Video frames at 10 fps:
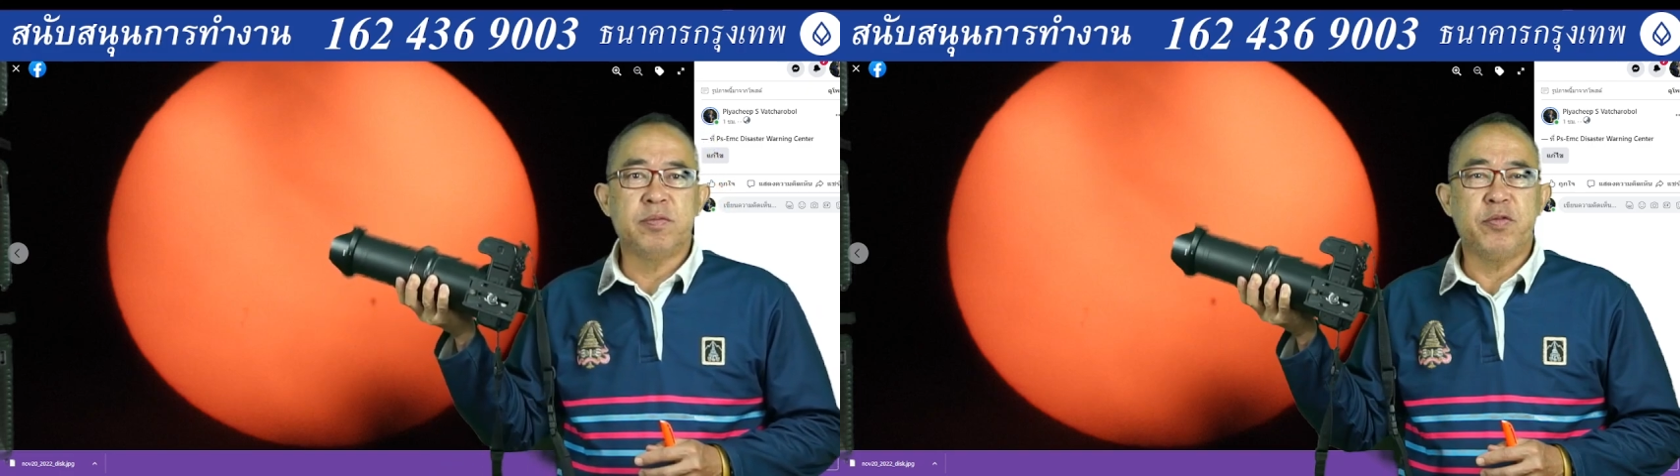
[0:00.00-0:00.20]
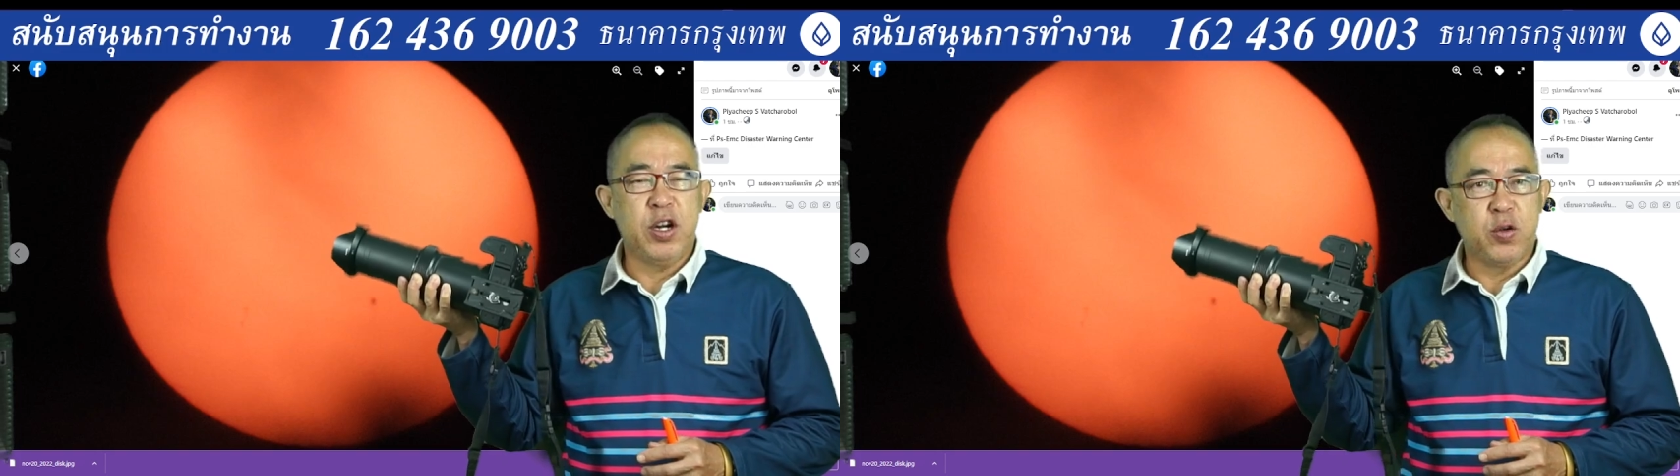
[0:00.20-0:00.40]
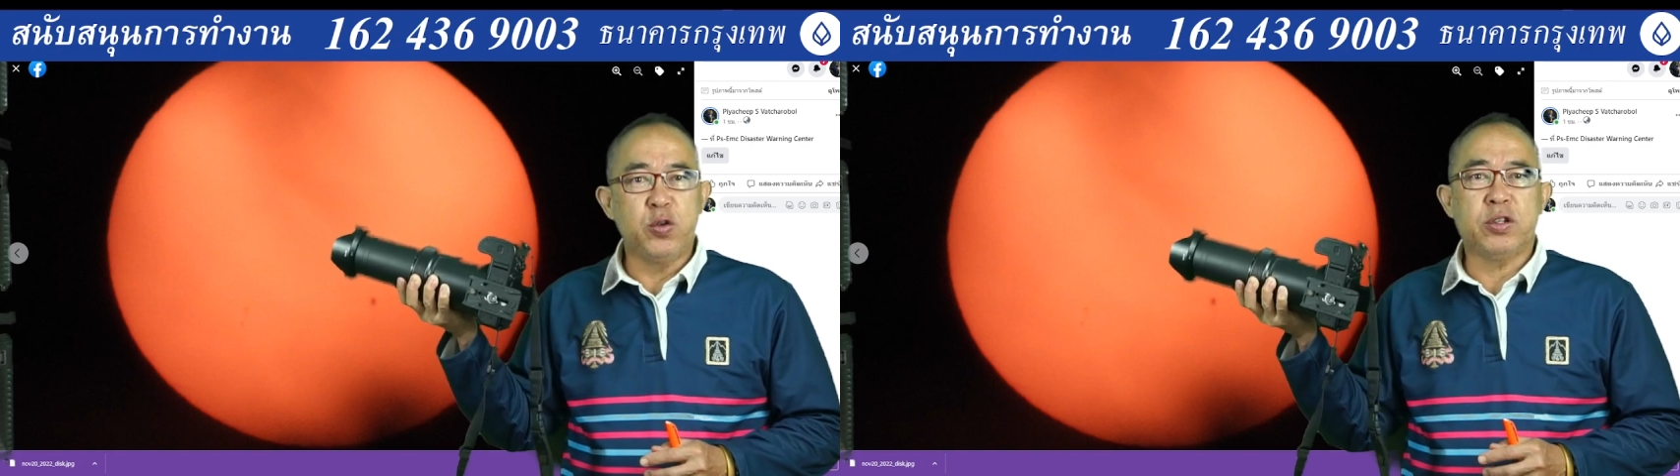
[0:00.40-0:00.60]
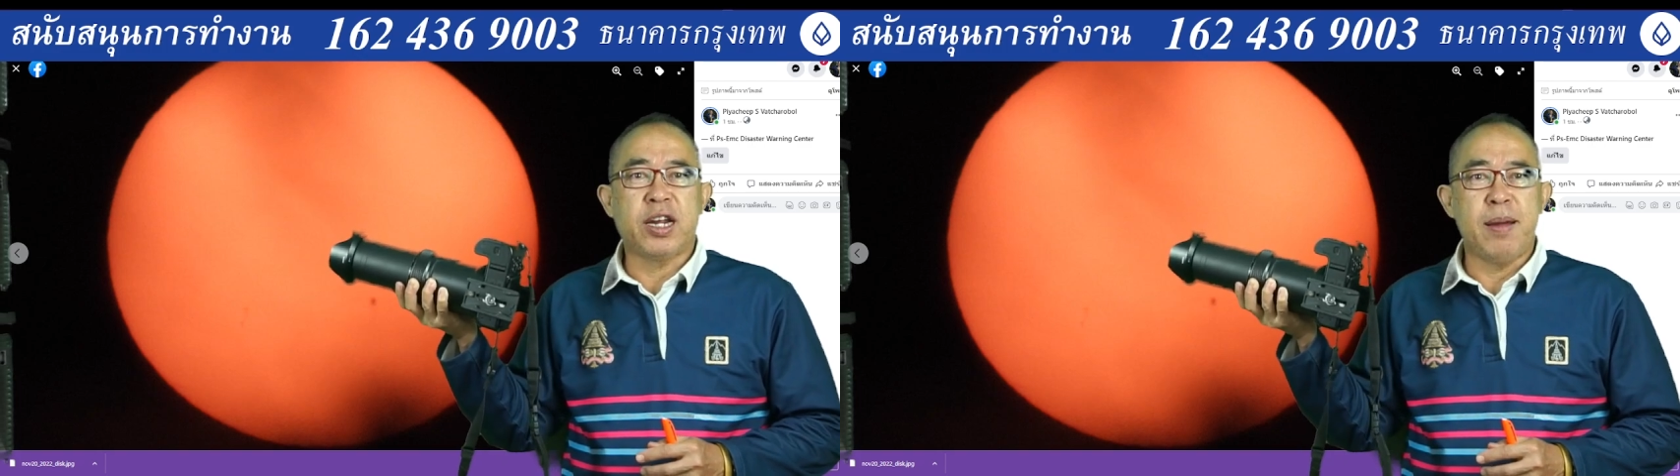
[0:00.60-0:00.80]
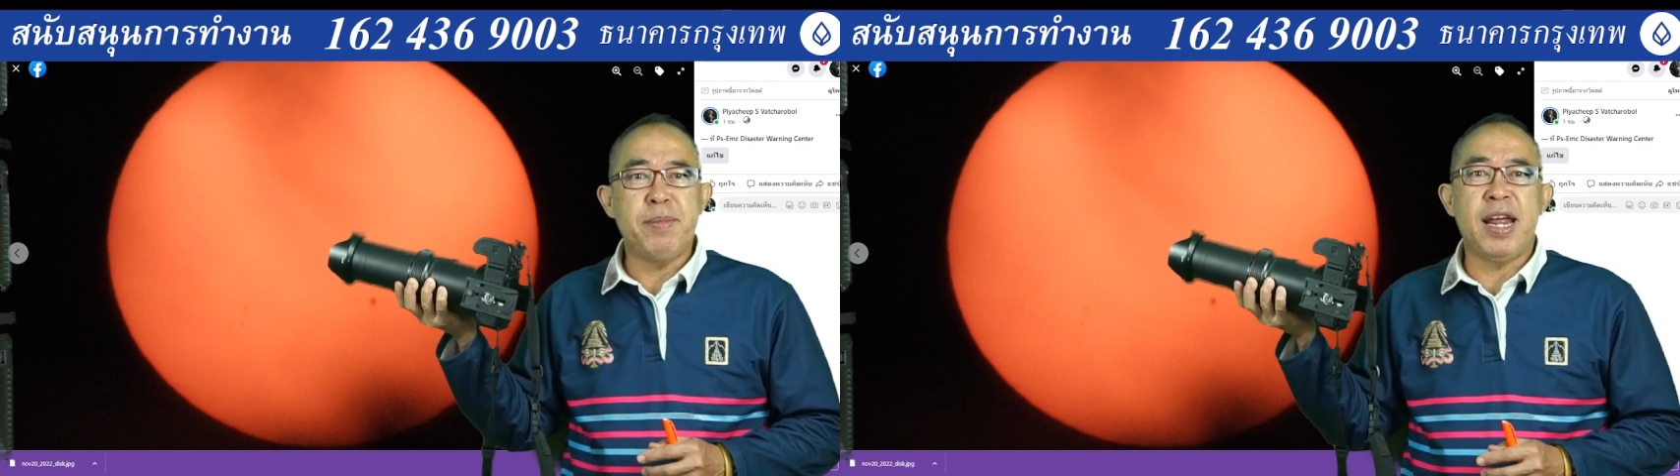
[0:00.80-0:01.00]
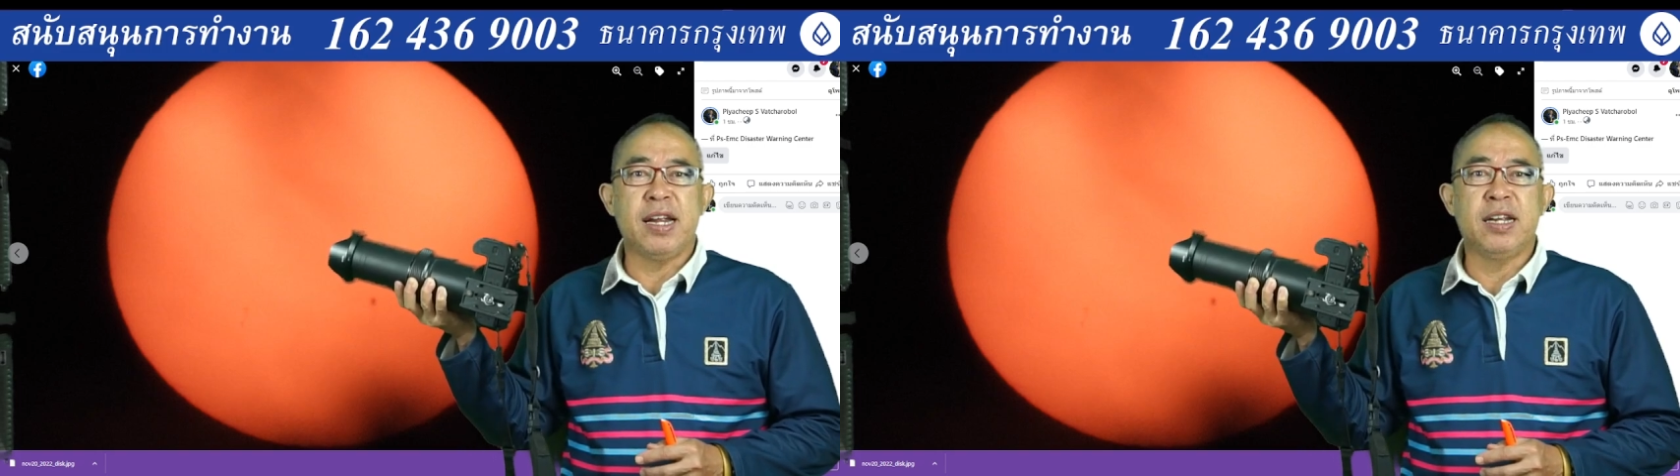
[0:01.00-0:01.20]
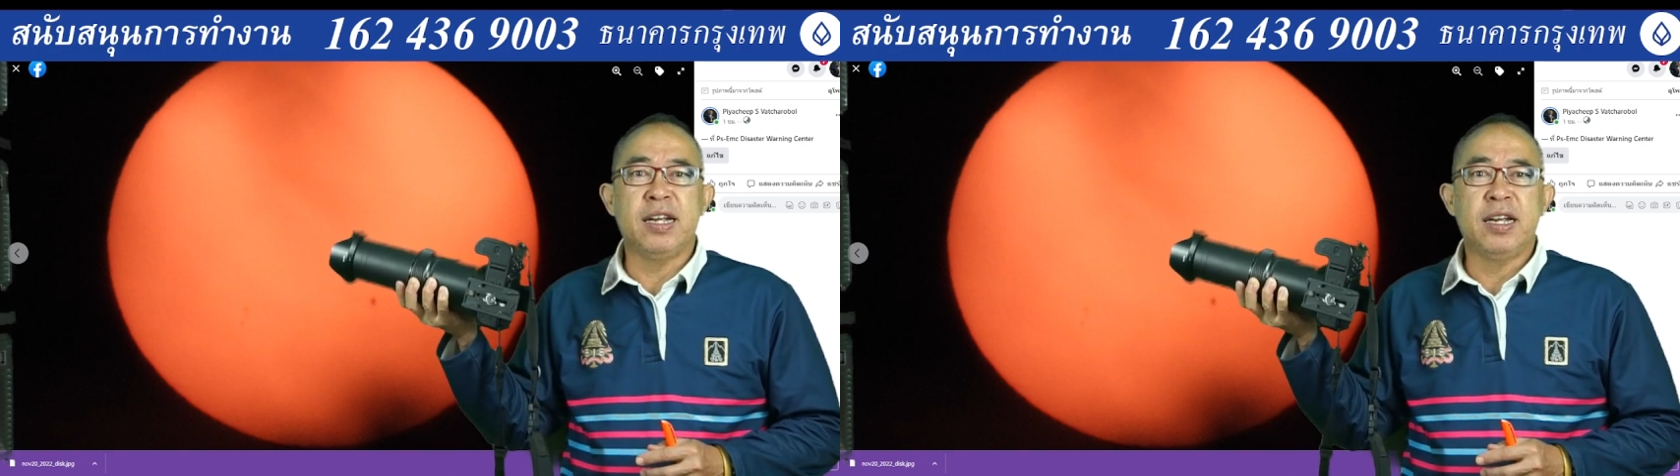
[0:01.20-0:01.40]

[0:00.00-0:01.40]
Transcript: very good camera.